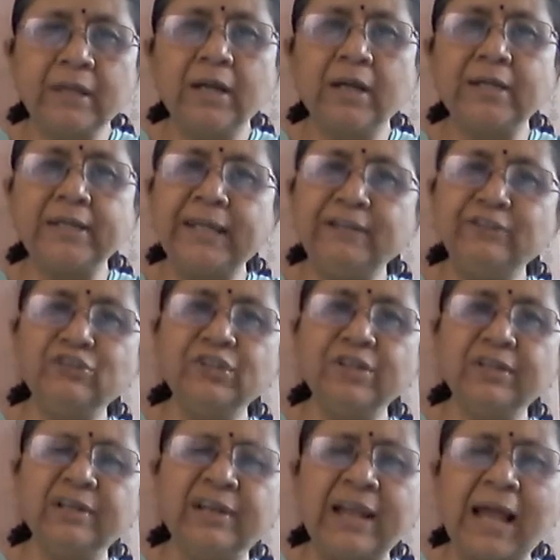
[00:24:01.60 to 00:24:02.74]

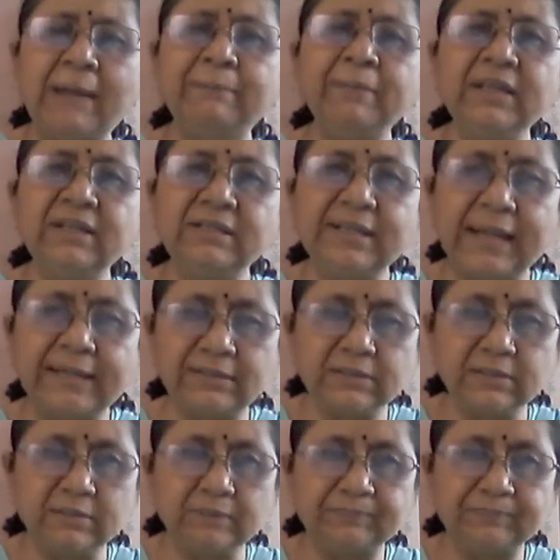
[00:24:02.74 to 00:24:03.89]
attention grabbing
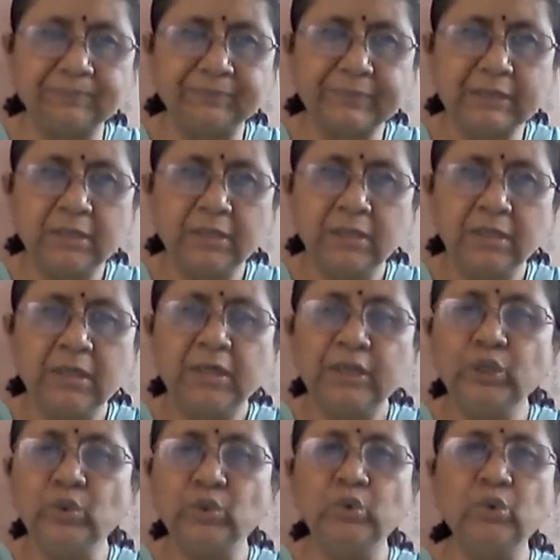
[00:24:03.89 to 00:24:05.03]
title.
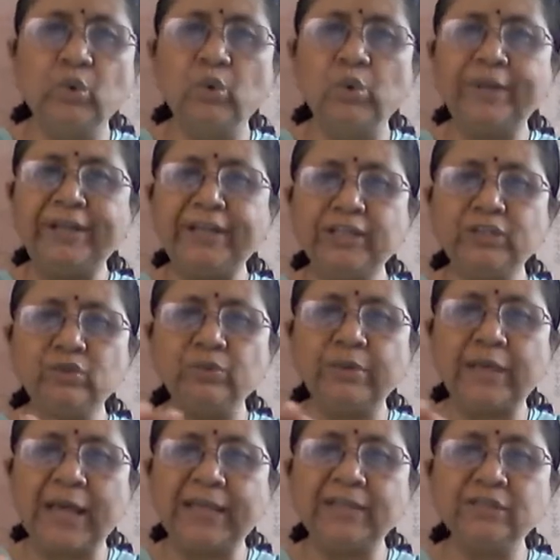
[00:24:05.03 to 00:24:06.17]
You don't need to
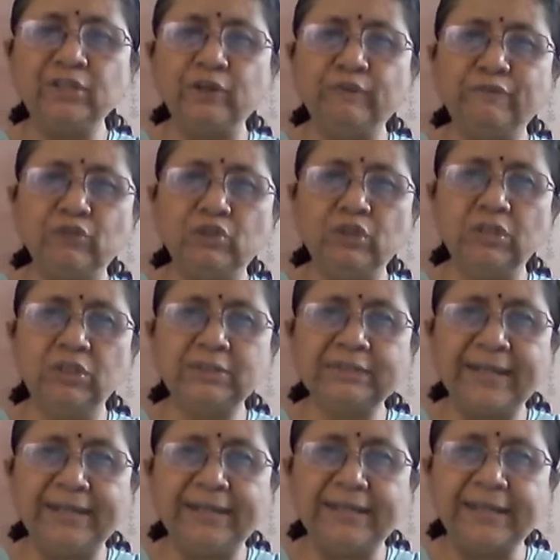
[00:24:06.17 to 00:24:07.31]
write the full
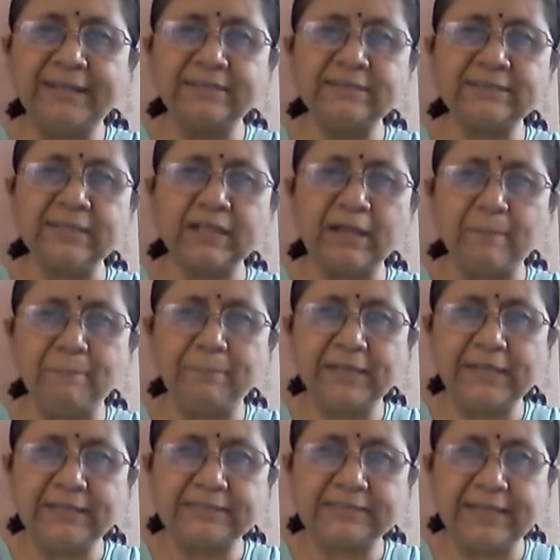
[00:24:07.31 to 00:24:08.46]
sentence, the
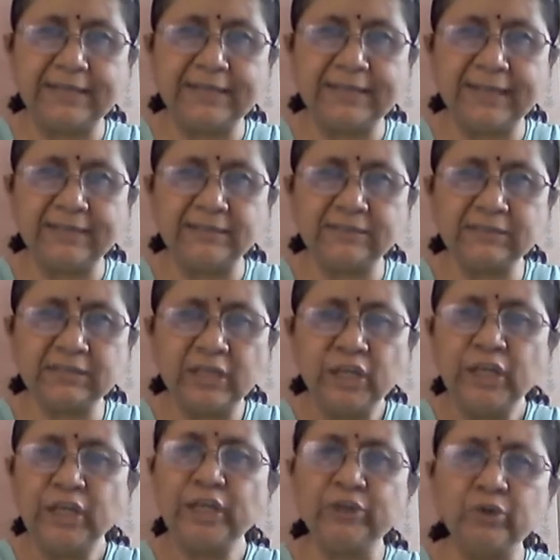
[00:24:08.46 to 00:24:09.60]
complete sentence.
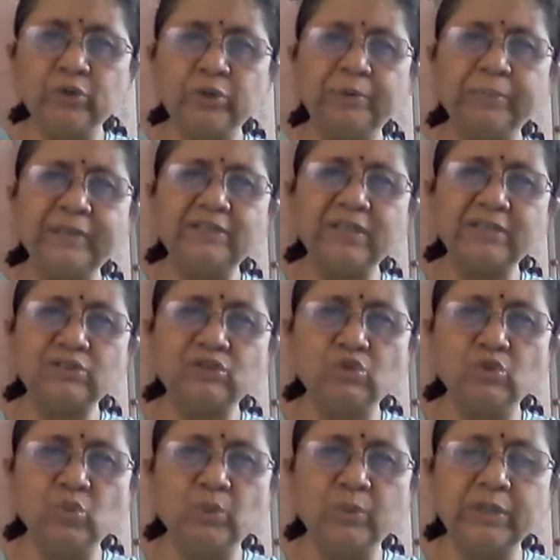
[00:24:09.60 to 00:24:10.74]
It could be just
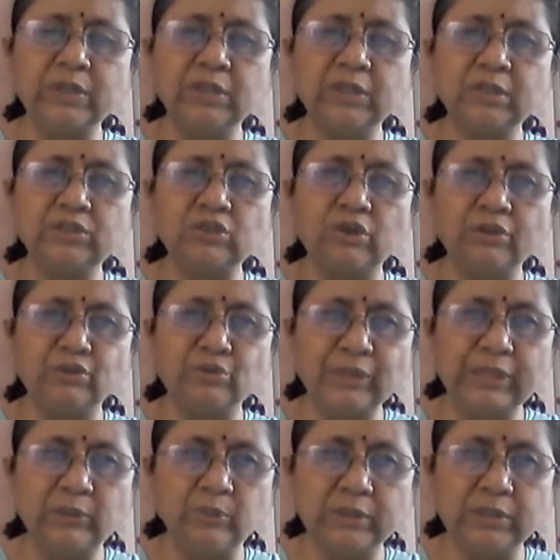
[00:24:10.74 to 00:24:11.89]
2 words or
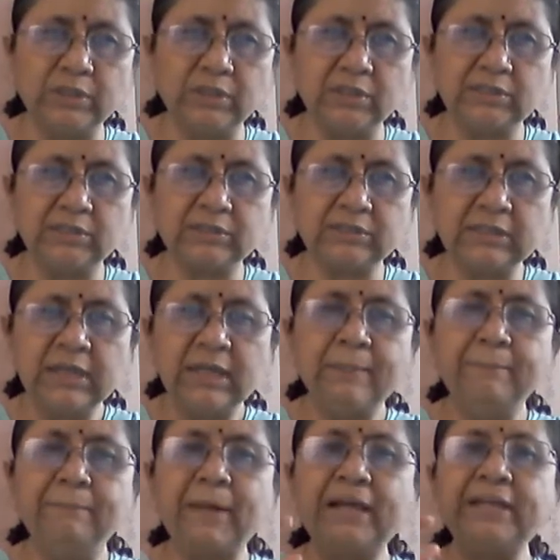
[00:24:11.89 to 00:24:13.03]
3 words,
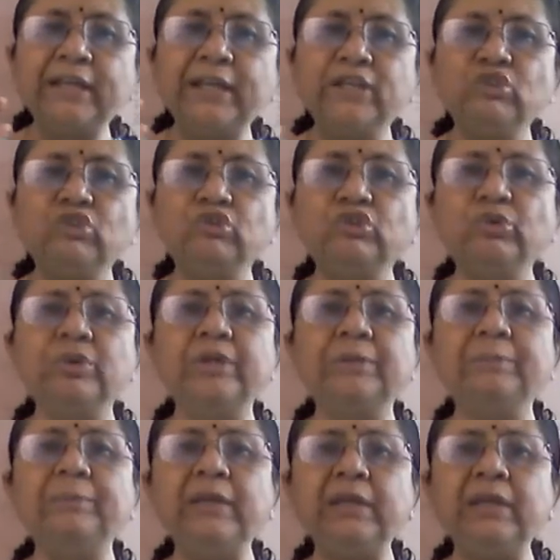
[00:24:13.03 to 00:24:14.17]
but it
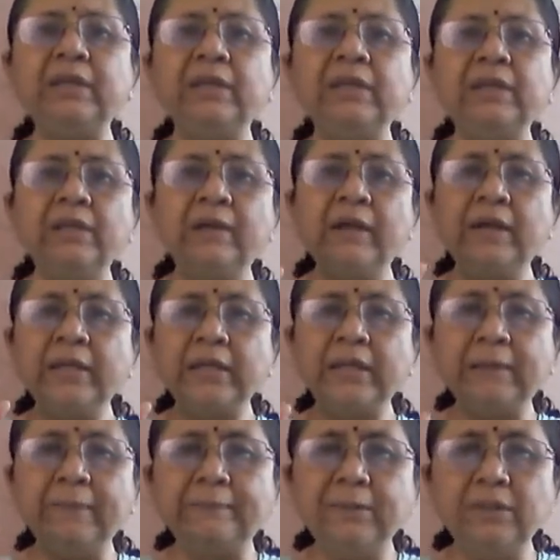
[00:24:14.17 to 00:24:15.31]
should be
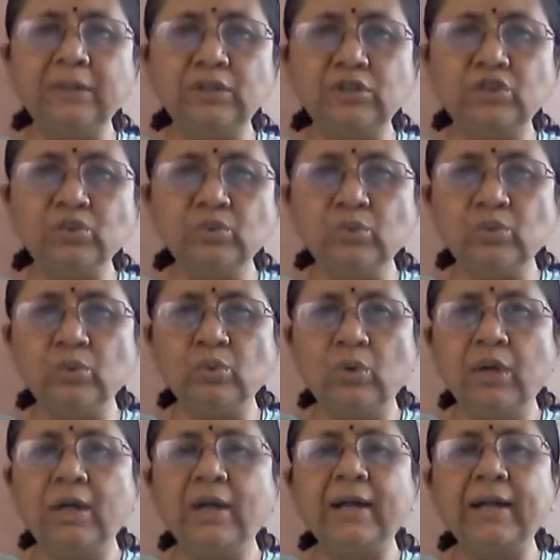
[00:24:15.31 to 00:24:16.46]
able to
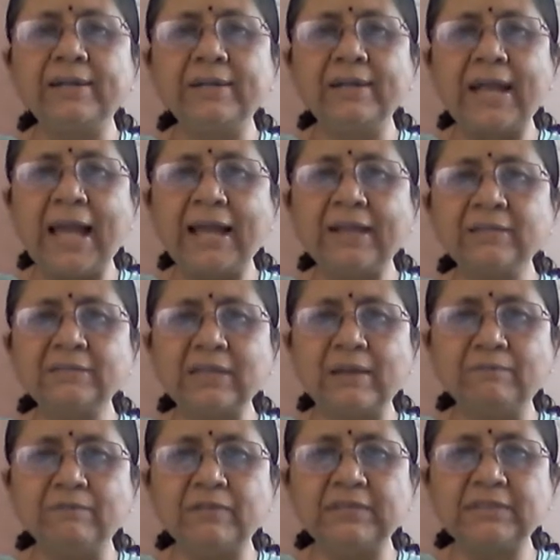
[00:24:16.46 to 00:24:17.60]
attract
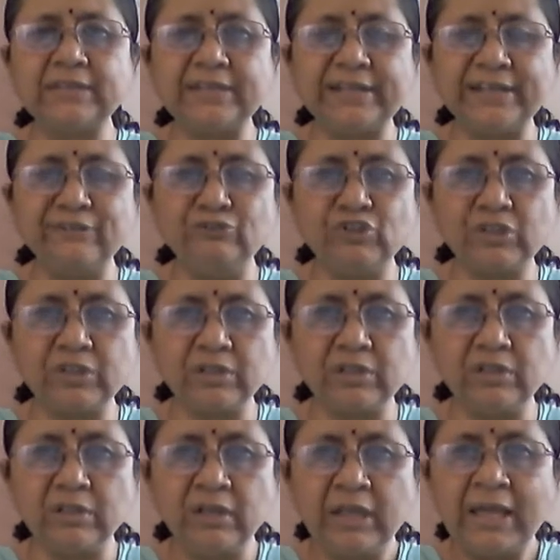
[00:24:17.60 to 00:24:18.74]
someone's
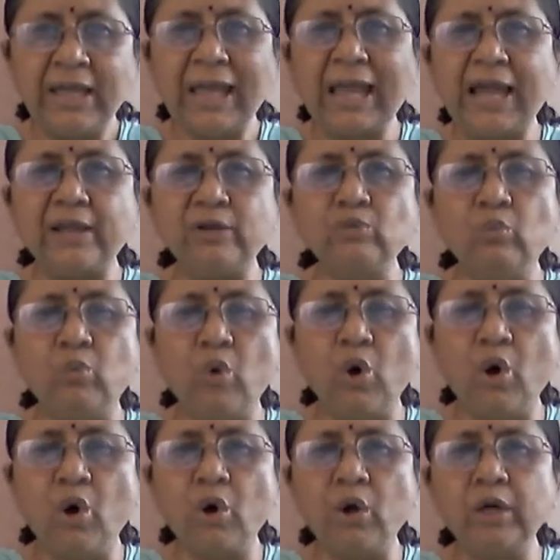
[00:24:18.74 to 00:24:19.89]
attention and
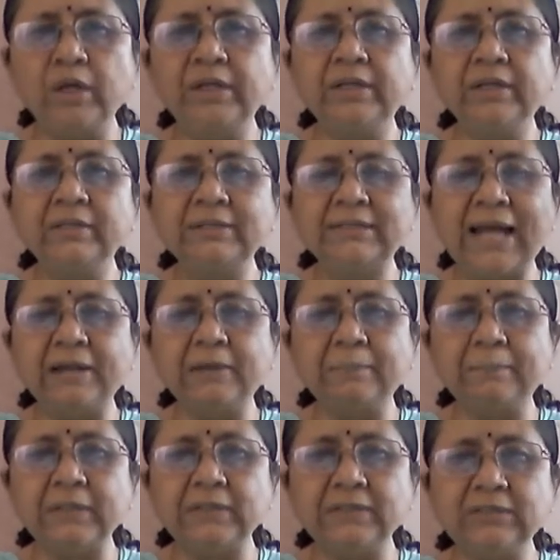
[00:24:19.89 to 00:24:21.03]
want that
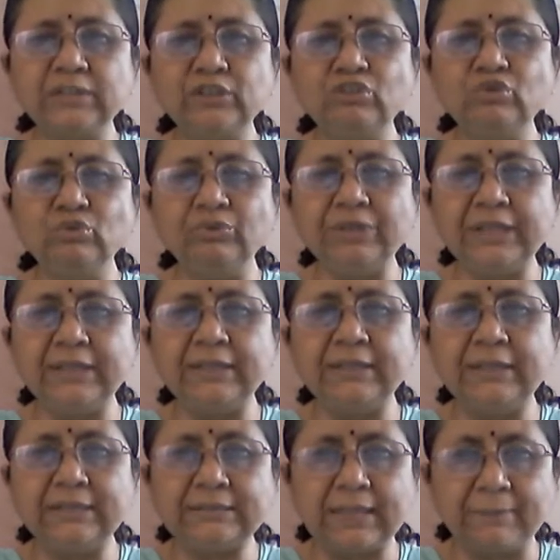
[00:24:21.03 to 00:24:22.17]
person to read
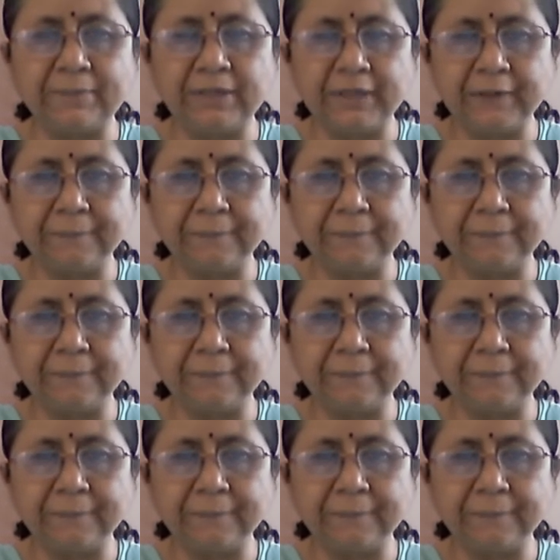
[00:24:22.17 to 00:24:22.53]
the summary.